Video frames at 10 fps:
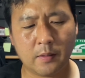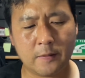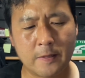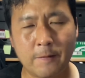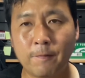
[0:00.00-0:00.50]

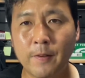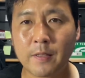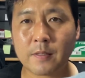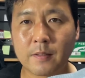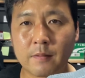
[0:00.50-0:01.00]
It
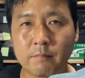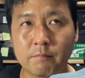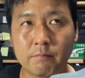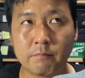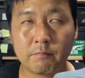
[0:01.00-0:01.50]
fits
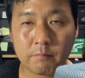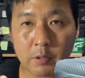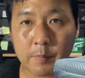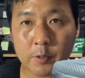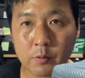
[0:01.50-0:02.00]

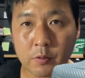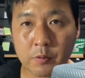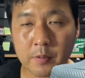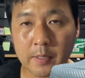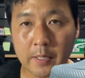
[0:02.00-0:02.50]
pretty much true
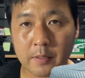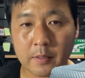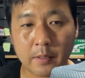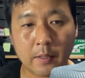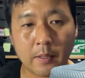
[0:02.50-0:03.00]
to
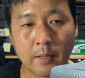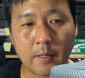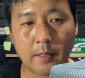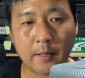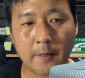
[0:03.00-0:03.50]
size.
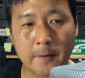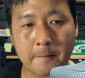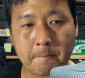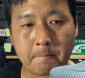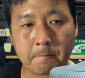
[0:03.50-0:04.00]

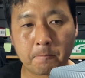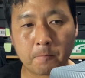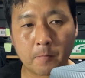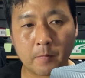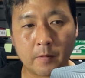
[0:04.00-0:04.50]
Um,
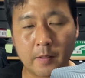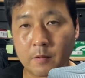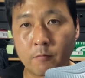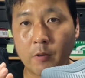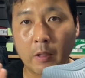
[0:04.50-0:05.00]

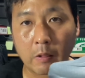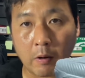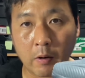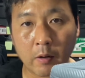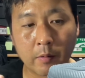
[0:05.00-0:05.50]
doesn't run
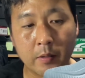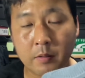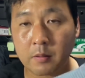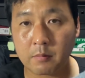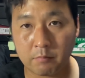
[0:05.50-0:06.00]
long.
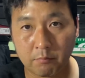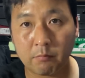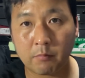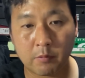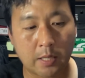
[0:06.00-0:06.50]
It's
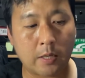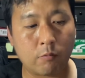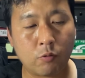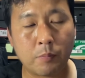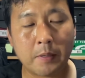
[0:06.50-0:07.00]
kind
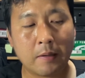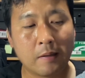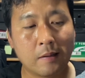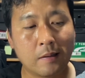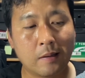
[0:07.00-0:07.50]
of roomy.
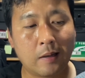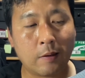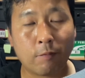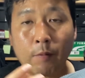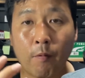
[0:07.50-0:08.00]

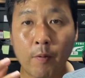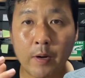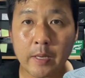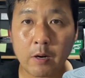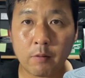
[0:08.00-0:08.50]
If you have a
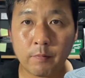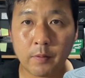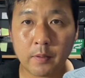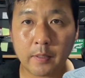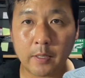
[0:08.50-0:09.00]
very narrow
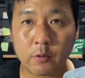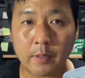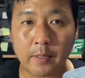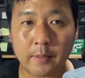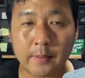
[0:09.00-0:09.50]
foot and you
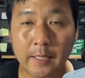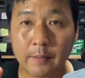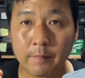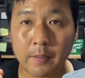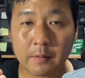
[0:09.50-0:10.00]
like a
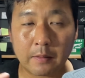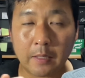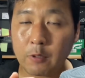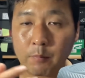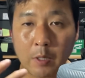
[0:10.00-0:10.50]
tight fit,
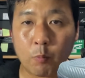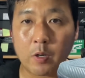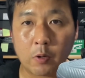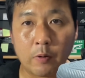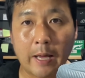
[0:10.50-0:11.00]
then you might
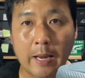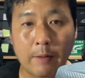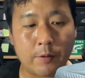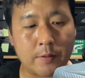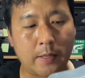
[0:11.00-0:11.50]
want to go down
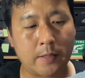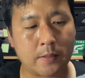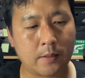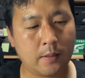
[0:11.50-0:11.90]
half a size.